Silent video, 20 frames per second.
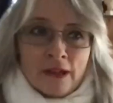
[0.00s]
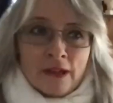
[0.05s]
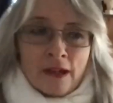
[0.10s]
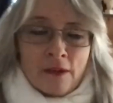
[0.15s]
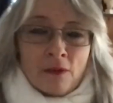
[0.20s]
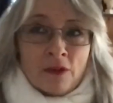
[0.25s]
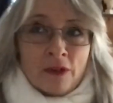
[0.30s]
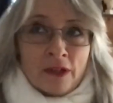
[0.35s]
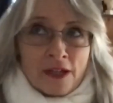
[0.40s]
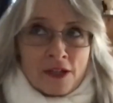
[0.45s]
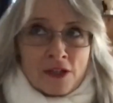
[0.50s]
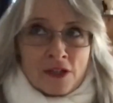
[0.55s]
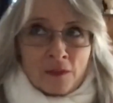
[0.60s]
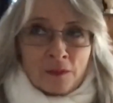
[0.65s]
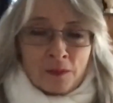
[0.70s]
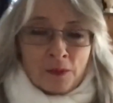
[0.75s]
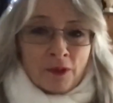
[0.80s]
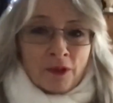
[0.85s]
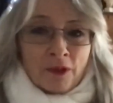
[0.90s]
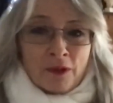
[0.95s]
or the
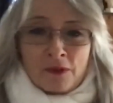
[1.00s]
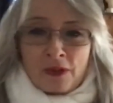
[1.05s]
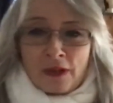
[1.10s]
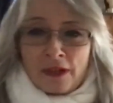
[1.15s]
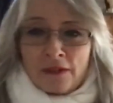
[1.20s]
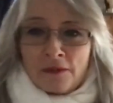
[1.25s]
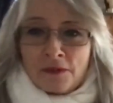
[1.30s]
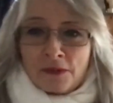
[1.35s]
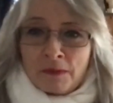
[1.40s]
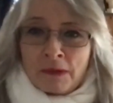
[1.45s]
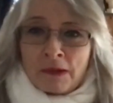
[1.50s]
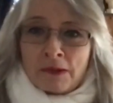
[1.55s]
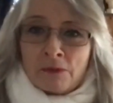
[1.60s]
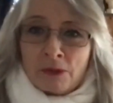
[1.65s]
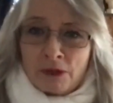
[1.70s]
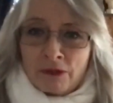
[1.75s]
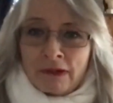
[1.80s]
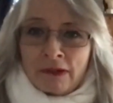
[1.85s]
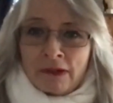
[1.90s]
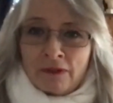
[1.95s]
Landschaft Bureau, kind of
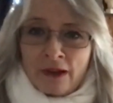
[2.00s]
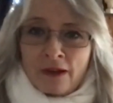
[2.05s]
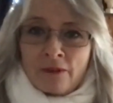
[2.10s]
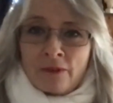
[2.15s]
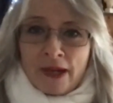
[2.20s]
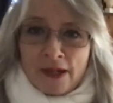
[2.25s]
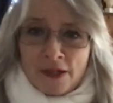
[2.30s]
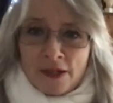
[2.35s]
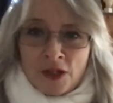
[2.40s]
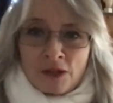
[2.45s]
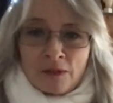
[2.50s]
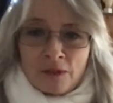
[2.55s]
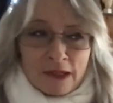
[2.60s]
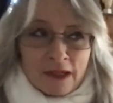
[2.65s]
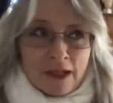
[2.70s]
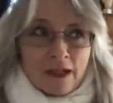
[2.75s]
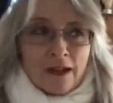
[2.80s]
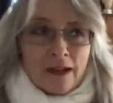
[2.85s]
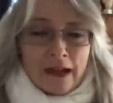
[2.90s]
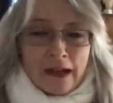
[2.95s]
put it around the right way in German,
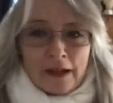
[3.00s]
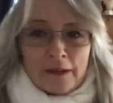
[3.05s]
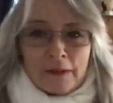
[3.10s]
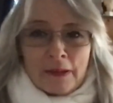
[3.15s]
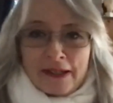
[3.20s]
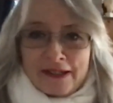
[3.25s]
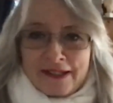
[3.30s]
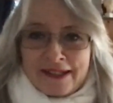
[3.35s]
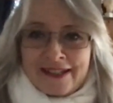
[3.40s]
how